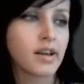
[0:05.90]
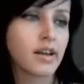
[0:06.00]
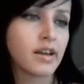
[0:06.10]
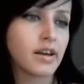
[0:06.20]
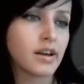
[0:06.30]

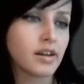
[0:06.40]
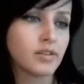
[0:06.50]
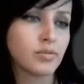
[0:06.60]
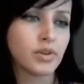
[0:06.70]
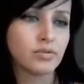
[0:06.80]

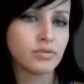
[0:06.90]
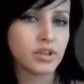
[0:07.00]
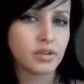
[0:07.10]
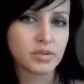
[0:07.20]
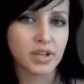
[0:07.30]
and been
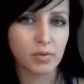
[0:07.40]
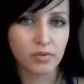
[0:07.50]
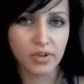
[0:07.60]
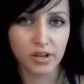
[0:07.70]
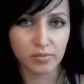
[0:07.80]
reading some
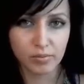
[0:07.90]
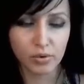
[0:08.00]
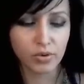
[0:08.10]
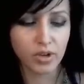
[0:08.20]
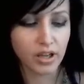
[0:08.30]
of that
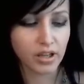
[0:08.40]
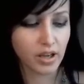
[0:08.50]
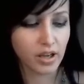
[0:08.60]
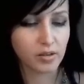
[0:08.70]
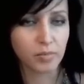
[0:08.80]
book
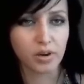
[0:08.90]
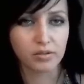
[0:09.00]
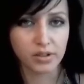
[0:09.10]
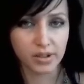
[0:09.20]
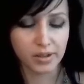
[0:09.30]
again
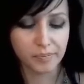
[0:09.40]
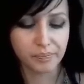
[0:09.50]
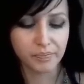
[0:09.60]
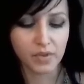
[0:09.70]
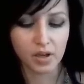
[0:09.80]
about the
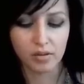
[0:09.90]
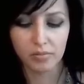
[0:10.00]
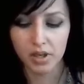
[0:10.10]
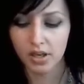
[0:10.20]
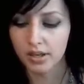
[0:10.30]

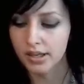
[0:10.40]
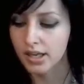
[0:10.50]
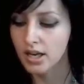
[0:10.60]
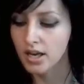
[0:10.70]
meaning,